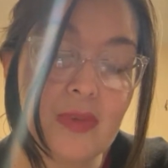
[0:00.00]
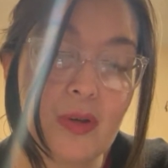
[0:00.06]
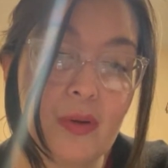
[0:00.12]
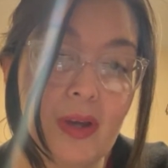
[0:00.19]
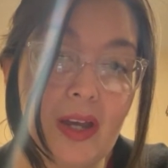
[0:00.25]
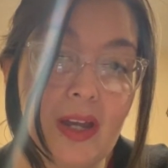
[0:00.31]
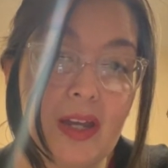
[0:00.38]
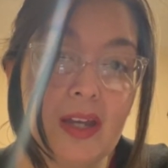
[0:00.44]

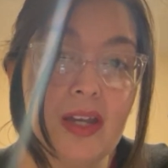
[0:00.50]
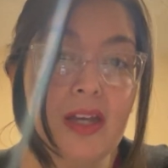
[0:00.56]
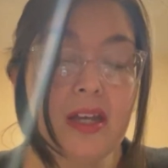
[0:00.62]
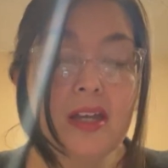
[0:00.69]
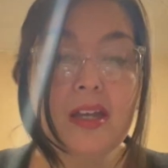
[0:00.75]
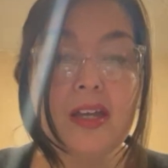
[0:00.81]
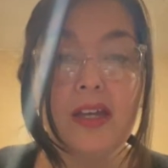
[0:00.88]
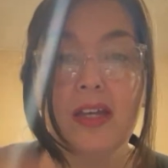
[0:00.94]
Okay,
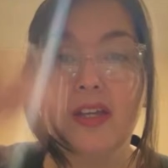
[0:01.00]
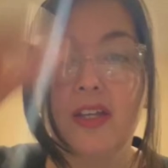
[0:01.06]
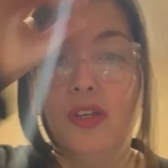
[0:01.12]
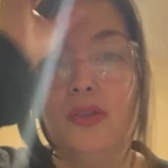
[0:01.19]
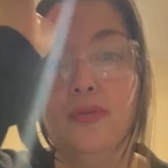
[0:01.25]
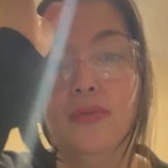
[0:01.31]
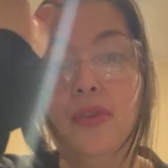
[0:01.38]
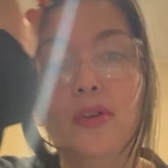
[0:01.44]

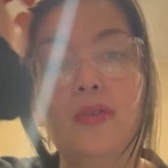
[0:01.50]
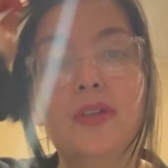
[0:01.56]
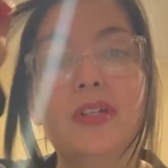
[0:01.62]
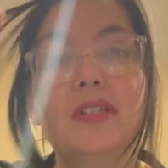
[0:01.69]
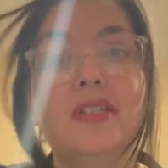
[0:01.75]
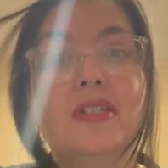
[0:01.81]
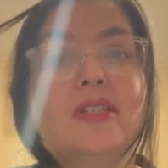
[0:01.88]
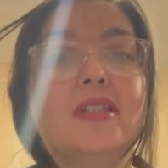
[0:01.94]
you know
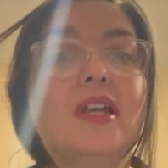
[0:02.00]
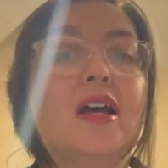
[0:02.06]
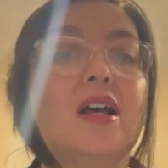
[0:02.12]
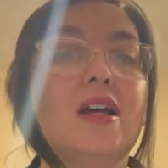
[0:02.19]
this